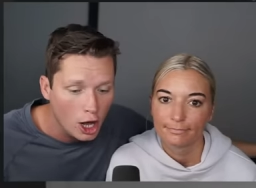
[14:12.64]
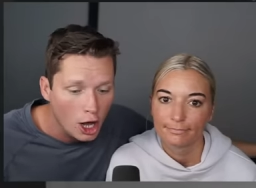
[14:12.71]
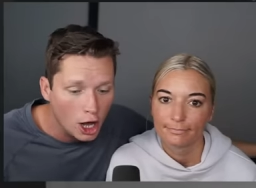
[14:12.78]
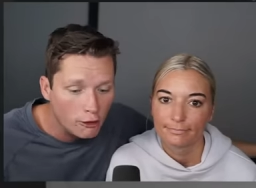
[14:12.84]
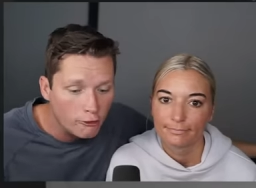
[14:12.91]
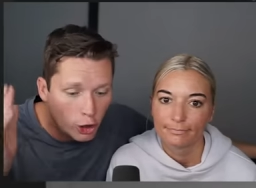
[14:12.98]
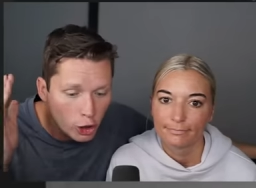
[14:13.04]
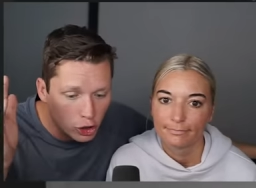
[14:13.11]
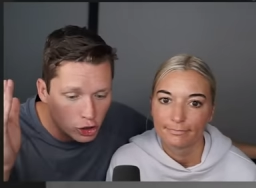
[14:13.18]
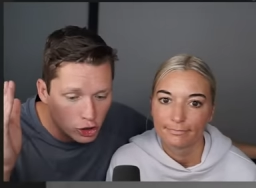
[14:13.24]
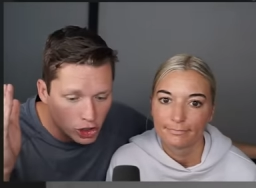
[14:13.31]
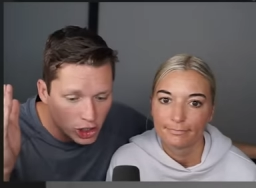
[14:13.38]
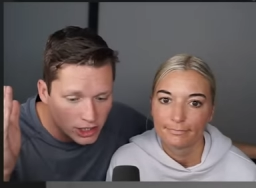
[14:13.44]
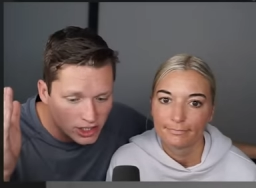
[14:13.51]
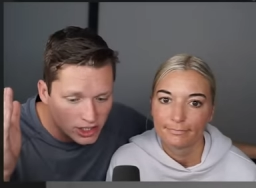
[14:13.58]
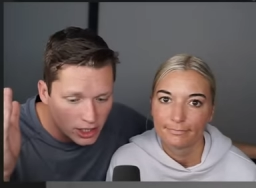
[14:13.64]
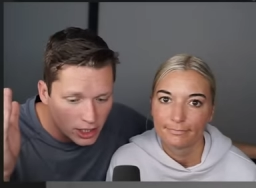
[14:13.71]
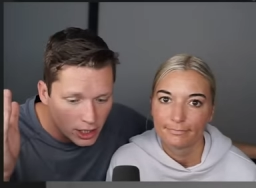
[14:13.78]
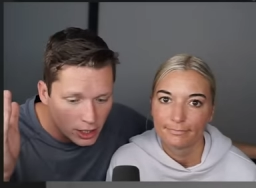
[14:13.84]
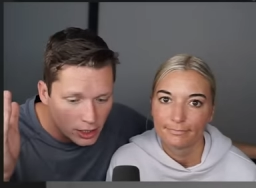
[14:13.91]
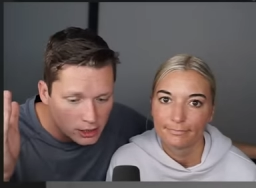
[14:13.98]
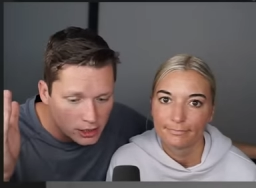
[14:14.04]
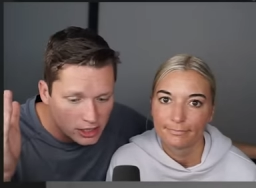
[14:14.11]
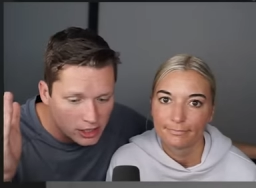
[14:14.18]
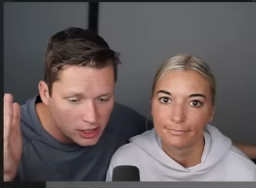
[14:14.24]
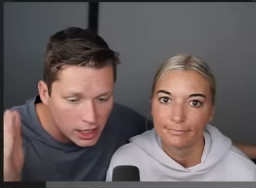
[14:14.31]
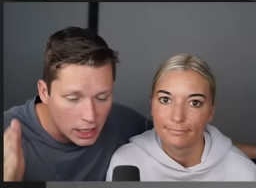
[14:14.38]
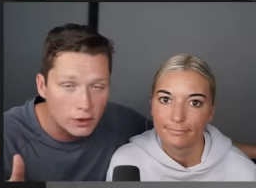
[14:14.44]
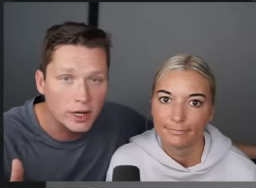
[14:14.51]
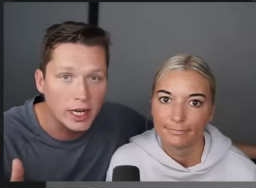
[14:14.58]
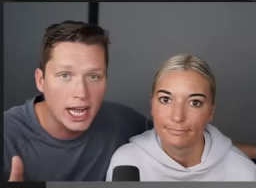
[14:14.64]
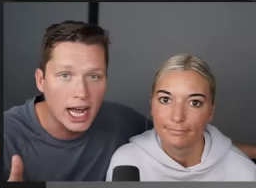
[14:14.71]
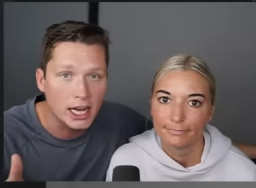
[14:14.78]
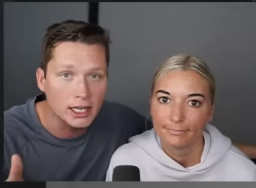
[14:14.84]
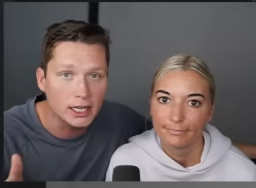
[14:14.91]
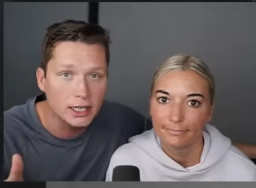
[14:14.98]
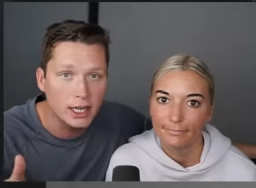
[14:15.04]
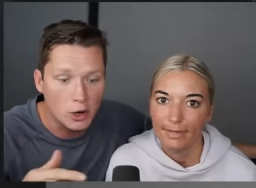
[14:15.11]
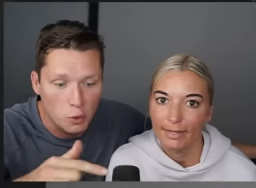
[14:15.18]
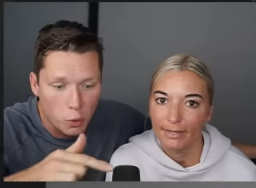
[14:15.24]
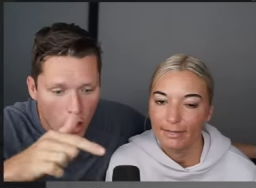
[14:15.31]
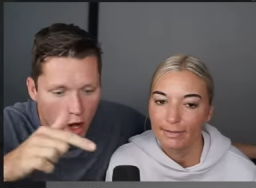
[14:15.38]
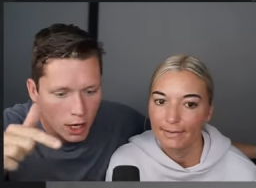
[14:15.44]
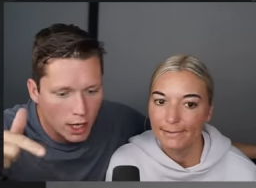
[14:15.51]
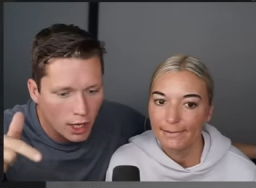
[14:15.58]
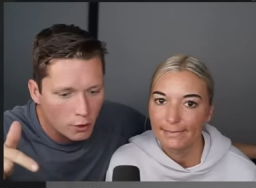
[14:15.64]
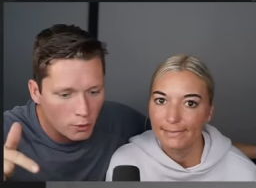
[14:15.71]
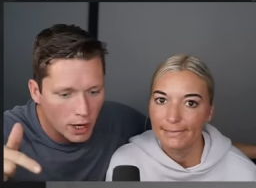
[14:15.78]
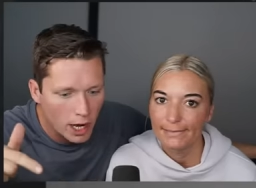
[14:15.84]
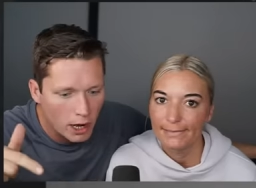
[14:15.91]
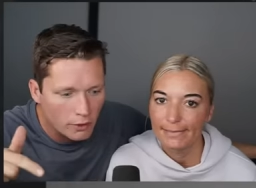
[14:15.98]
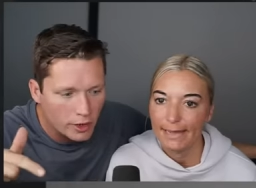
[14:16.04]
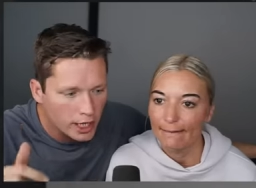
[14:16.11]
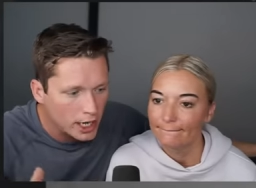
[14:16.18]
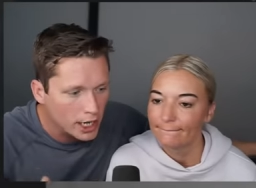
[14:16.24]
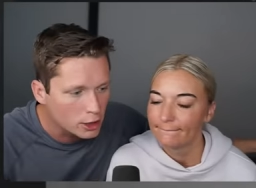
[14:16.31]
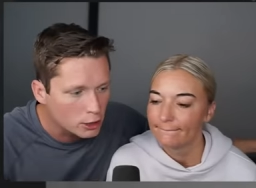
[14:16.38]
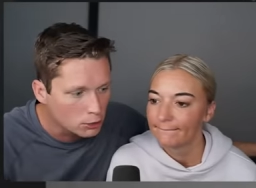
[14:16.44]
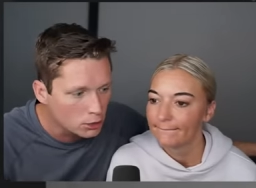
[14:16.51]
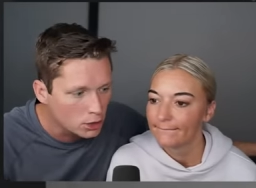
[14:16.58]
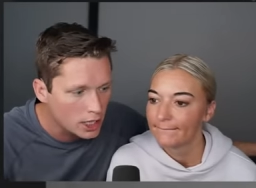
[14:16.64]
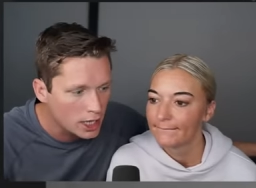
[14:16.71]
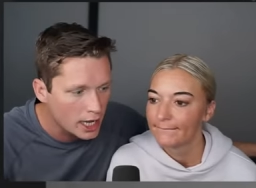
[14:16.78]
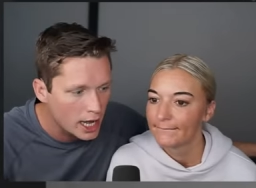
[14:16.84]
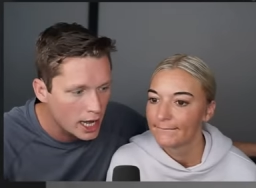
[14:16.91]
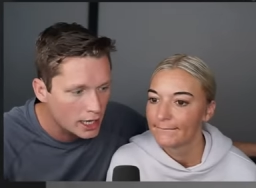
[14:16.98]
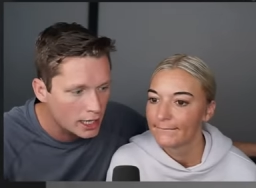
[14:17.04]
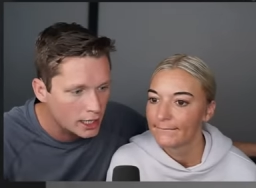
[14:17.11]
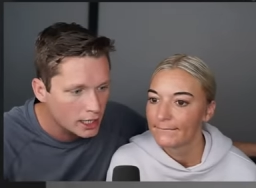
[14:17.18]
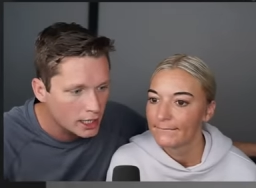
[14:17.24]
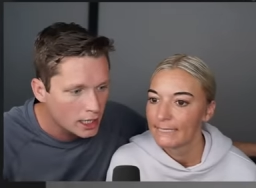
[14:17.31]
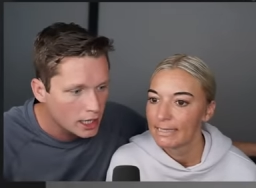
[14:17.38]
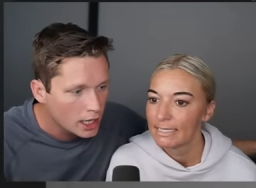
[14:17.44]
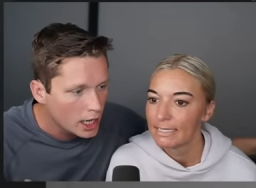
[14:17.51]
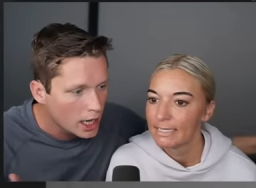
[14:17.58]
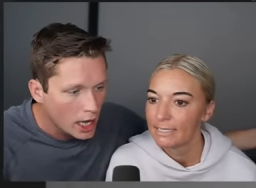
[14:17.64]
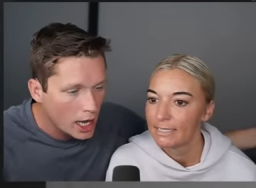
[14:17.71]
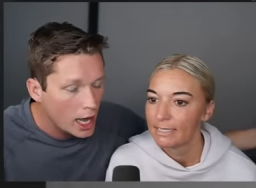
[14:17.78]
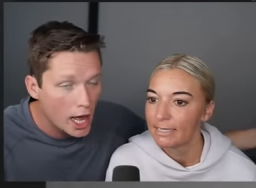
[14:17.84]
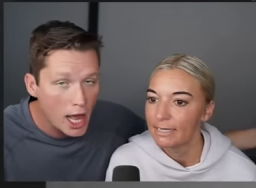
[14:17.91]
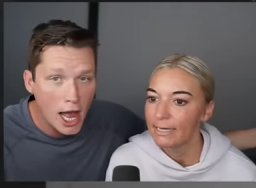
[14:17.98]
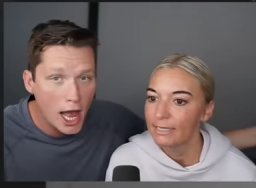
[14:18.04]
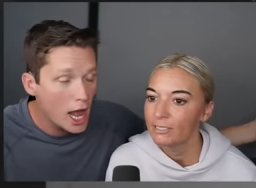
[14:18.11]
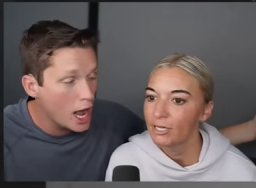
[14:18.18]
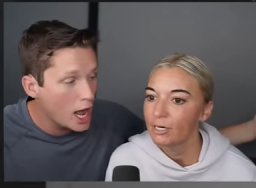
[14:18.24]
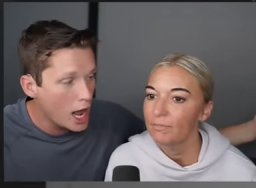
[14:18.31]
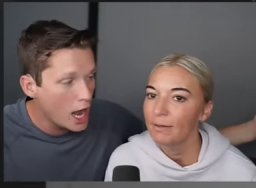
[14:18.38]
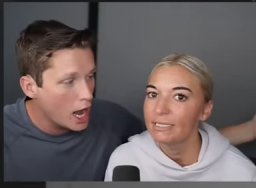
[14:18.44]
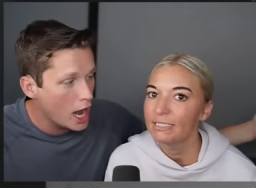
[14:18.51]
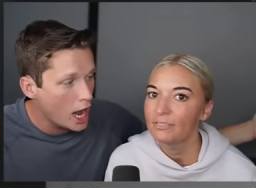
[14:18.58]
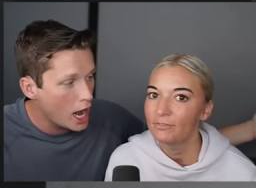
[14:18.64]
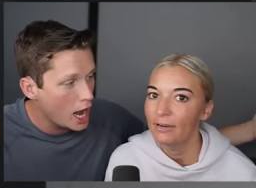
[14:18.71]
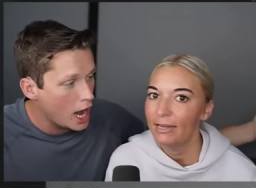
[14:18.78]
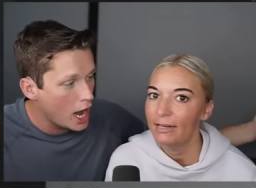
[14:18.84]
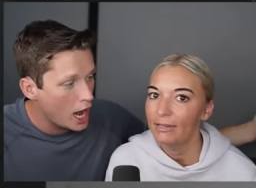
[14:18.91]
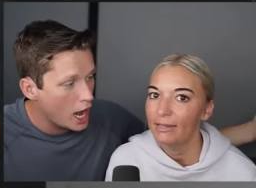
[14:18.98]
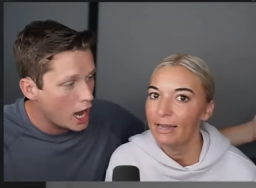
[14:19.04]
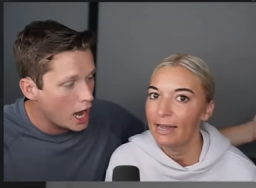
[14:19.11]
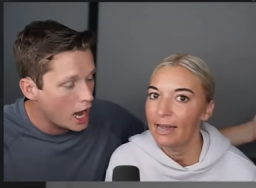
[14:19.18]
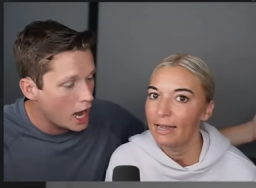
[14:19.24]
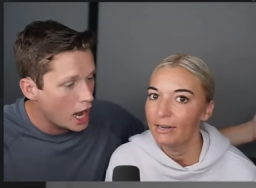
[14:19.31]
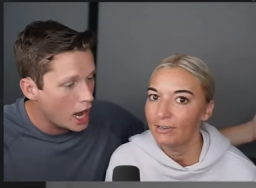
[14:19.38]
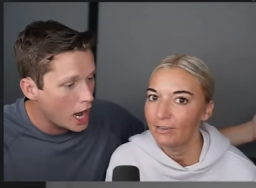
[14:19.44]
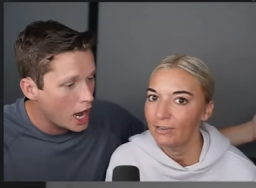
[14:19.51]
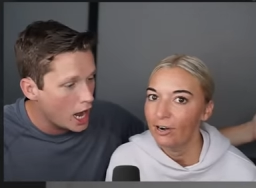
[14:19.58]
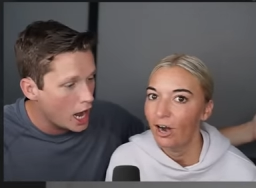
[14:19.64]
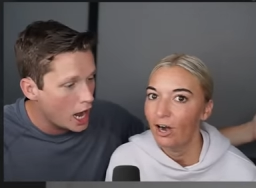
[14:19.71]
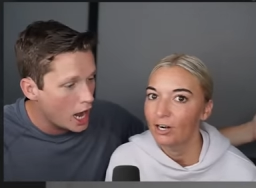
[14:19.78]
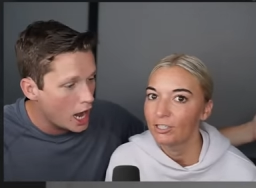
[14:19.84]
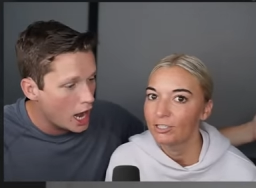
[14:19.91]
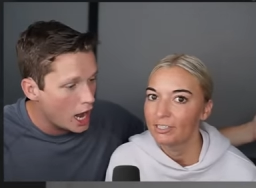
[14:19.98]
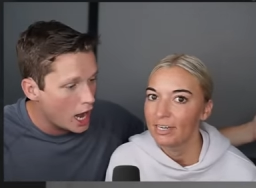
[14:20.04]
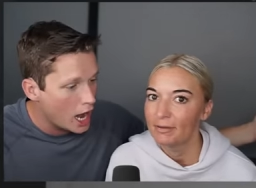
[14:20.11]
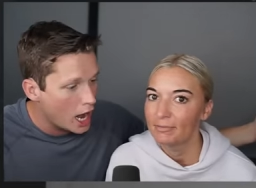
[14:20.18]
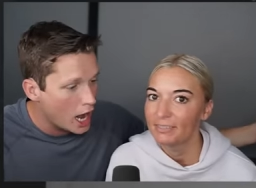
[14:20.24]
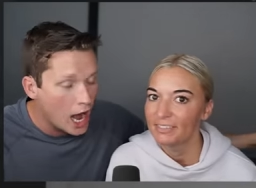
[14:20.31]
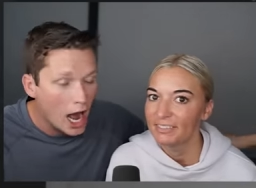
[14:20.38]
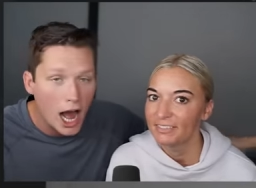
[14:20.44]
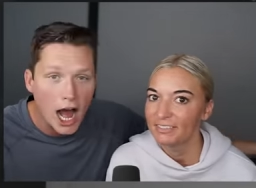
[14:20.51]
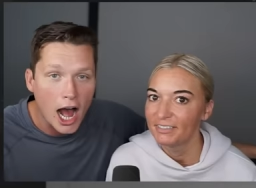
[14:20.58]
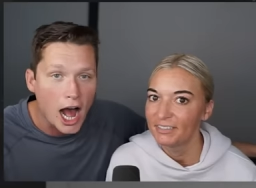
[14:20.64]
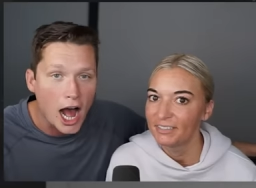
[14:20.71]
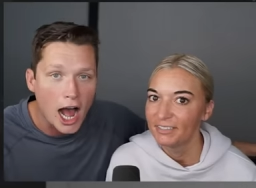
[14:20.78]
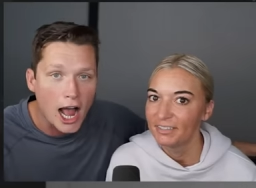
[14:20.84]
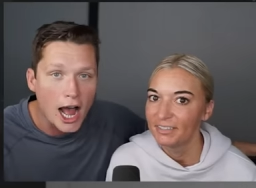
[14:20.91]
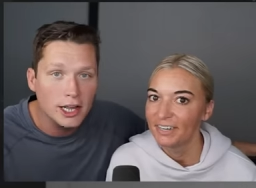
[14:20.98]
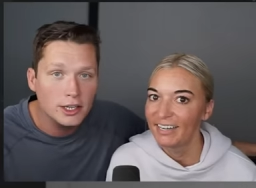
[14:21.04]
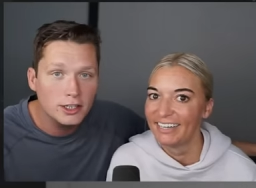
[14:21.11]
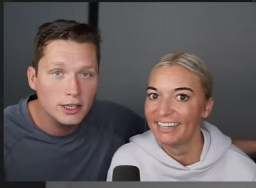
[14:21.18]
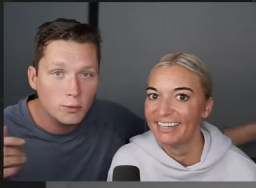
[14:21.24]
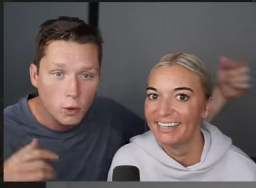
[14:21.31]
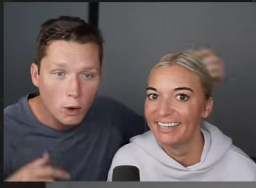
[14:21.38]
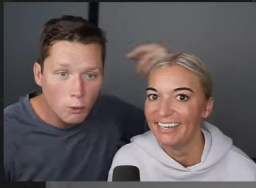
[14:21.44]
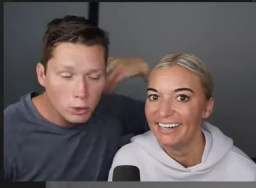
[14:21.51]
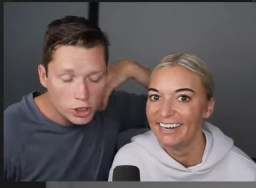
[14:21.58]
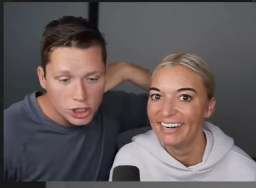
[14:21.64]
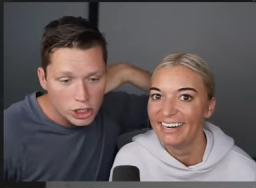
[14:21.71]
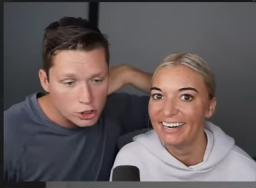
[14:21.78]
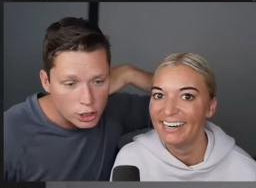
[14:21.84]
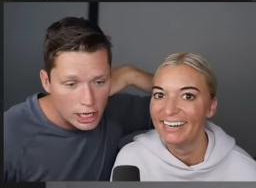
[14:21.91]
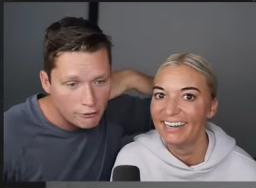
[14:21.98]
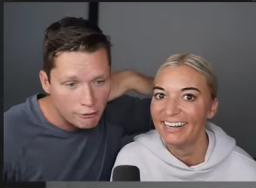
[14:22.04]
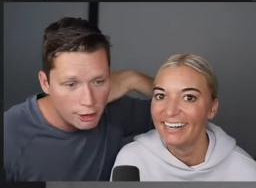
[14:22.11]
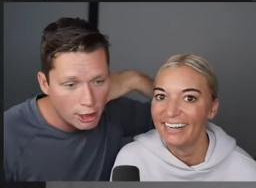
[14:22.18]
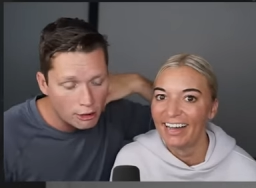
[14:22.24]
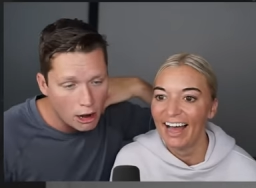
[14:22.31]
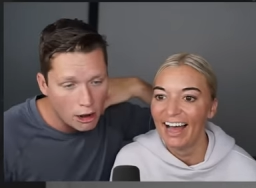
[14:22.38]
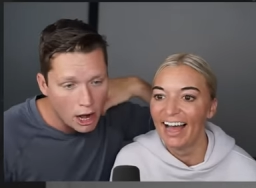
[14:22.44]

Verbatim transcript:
Speaker 1: of her just staring at it and walking around yeah. it and looking at it.
Speaker 2: It's her best friend and her arch nemesis.
Speaker 1: I, I what was she trying to figure out?